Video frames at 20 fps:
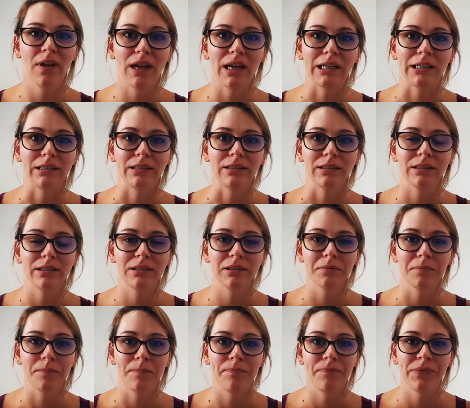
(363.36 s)
things,
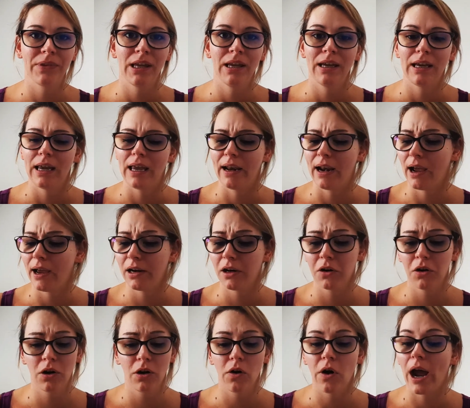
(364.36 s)
and I
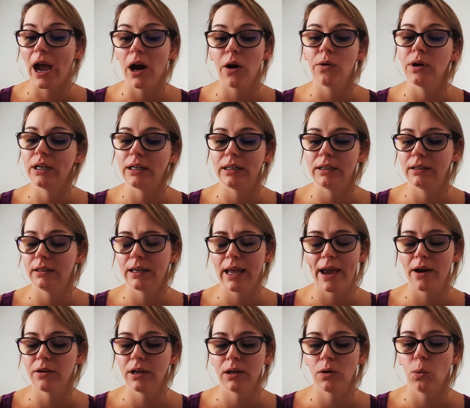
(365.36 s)
don't know how
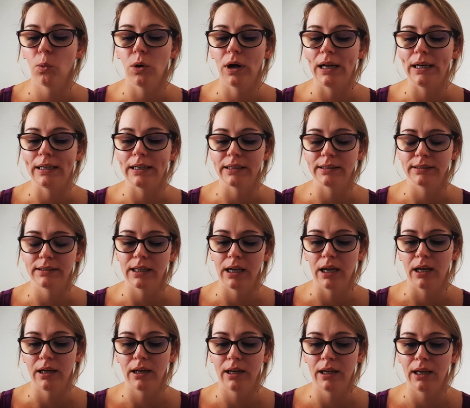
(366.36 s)
that oil does
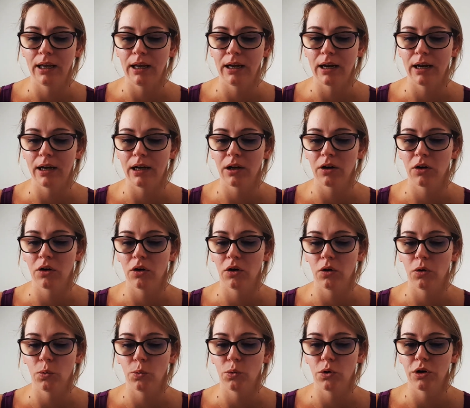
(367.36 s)
that, and I don't
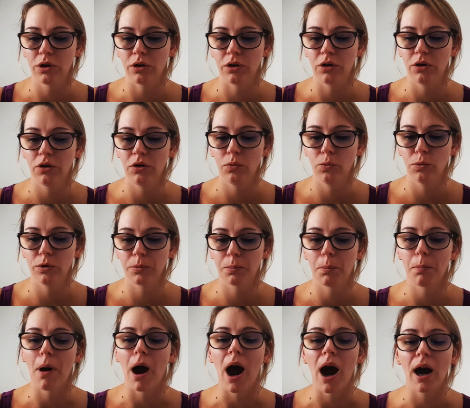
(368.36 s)
know
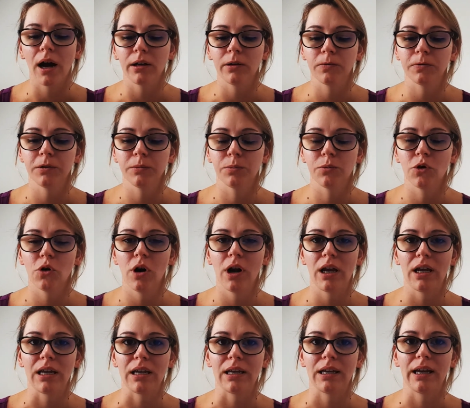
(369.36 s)
what part of the
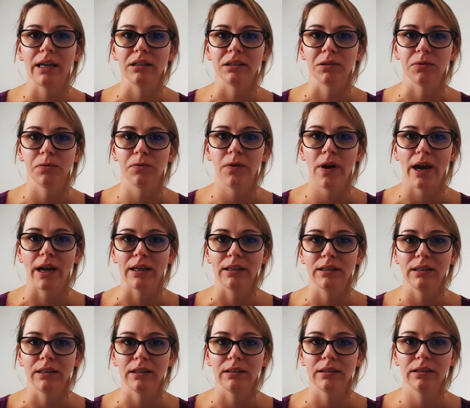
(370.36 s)
brain gets
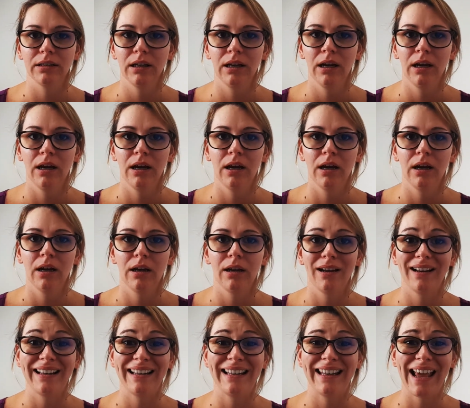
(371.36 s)
affected
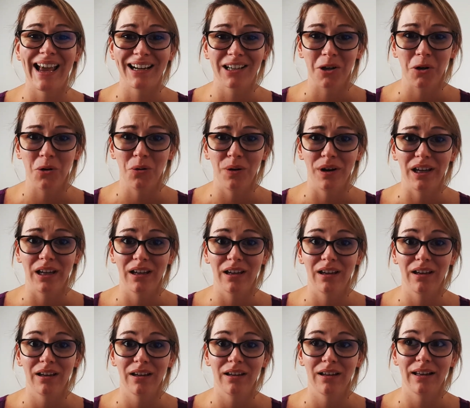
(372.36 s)
that
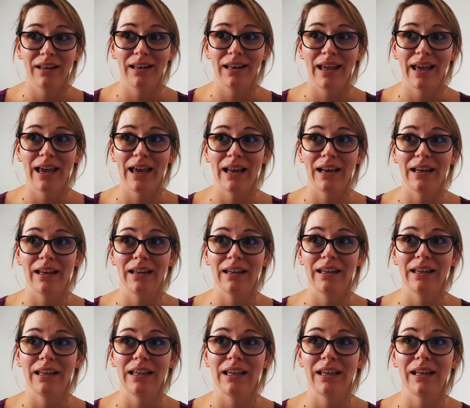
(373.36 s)
quick that
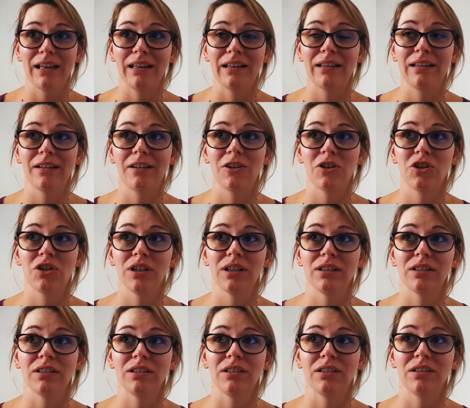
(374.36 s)
it
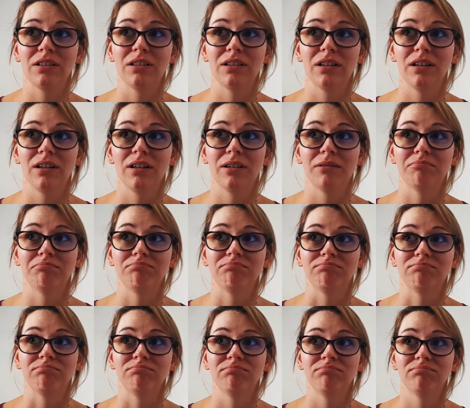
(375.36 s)
just
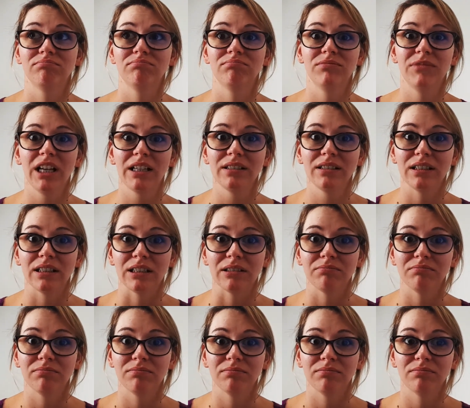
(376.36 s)
does that.
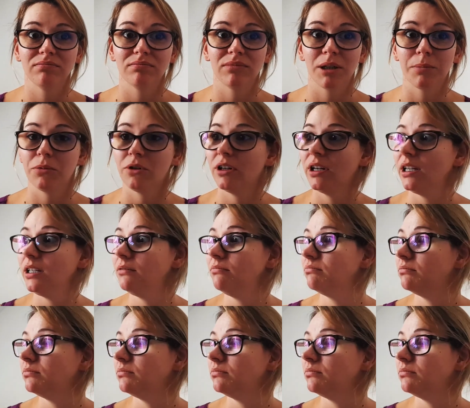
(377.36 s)
My brain,